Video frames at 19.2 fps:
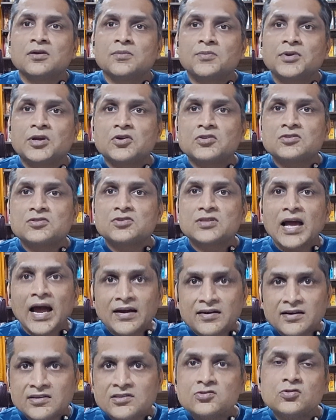because
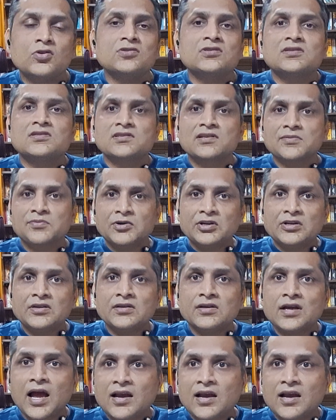that resource is limited